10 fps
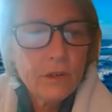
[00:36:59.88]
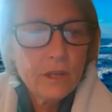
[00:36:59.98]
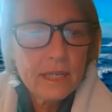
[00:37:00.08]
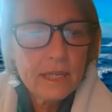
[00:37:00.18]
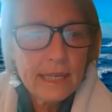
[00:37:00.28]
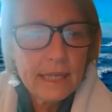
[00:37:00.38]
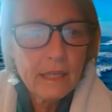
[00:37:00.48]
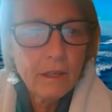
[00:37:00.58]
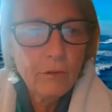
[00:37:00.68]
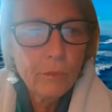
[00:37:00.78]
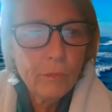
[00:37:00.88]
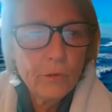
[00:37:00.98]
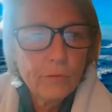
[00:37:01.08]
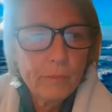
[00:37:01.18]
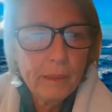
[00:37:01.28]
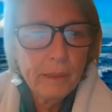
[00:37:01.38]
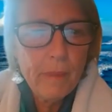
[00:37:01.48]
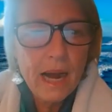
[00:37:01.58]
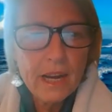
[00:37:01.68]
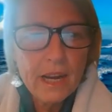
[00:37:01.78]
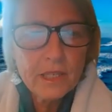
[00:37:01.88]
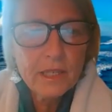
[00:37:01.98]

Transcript: can see the removable mast